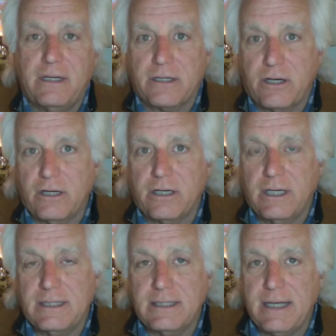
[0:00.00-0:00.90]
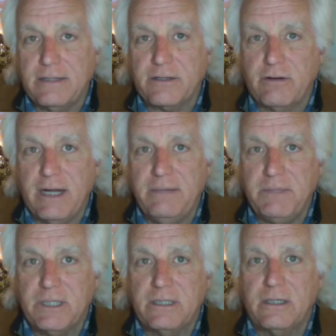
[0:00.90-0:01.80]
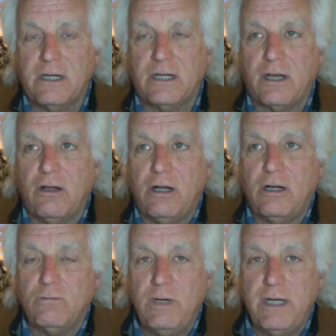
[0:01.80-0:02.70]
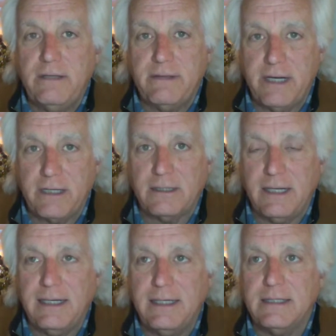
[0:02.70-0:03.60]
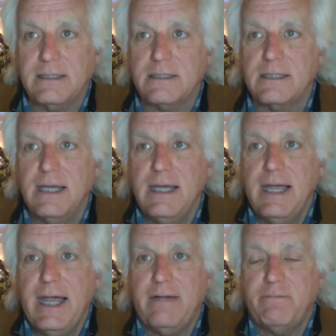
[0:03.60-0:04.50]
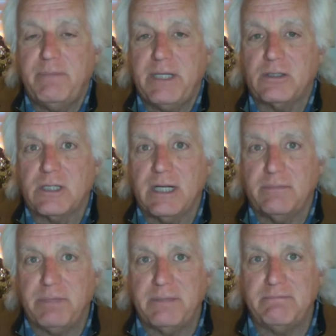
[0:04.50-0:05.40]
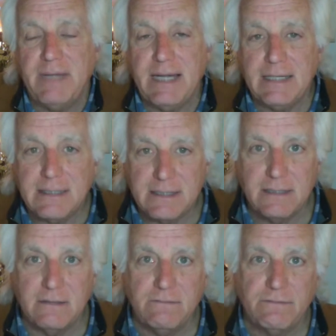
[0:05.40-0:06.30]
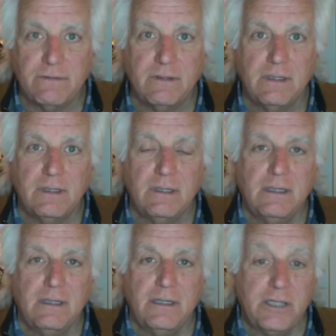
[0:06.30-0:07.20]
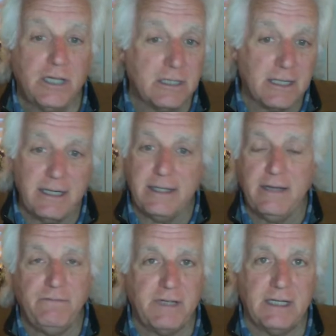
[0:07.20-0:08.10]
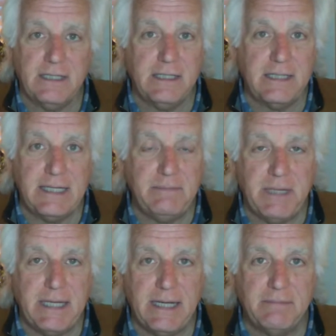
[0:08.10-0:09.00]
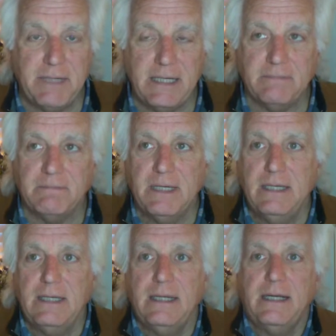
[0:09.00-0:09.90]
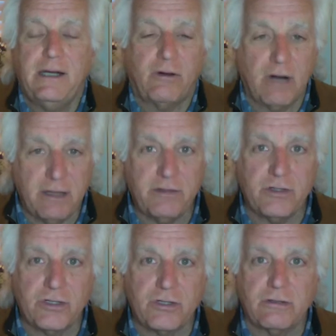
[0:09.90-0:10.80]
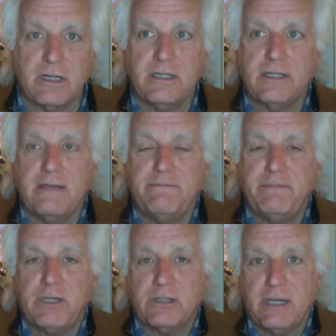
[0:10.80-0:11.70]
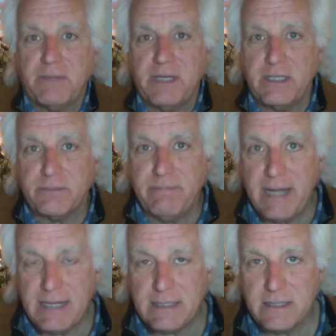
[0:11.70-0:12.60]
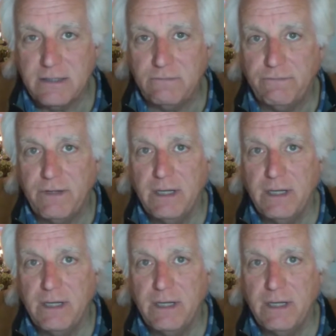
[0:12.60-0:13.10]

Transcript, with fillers: Curt and Seth Kramer, along with their clients, have built up a massive, just like they've done in DBMM or other stories, they've built up these massive